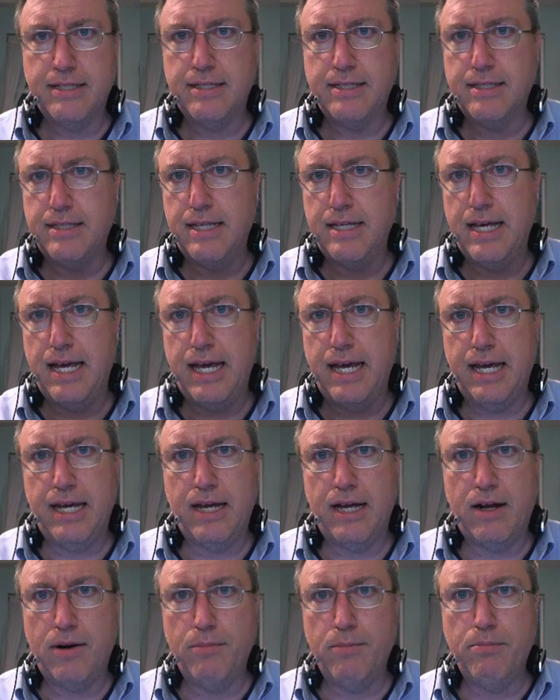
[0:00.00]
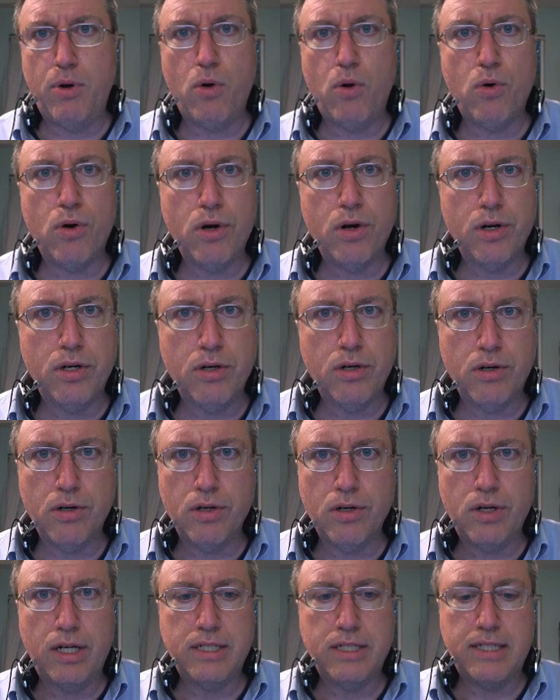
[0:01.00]
they are born
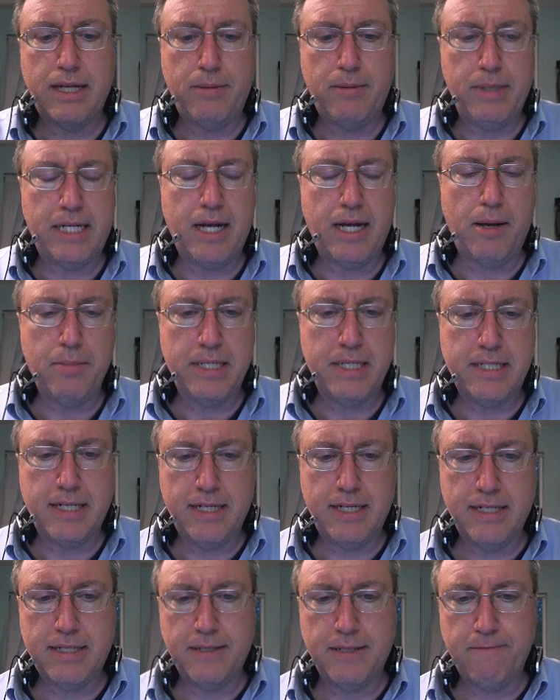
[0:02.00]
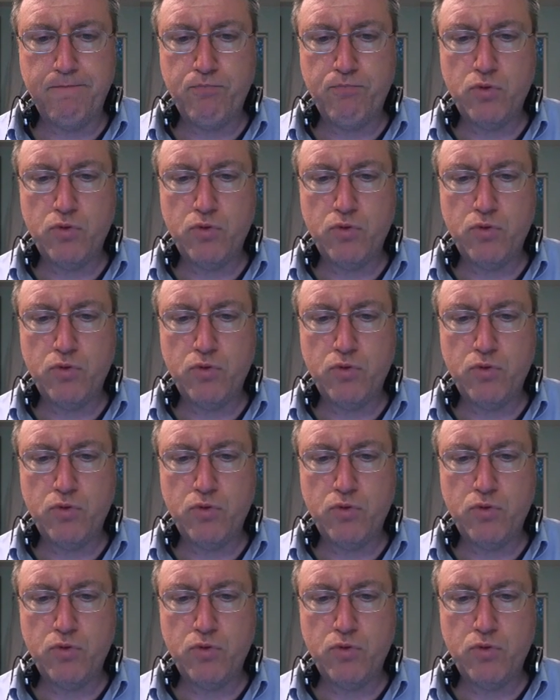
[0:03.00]
or as they become a citizen.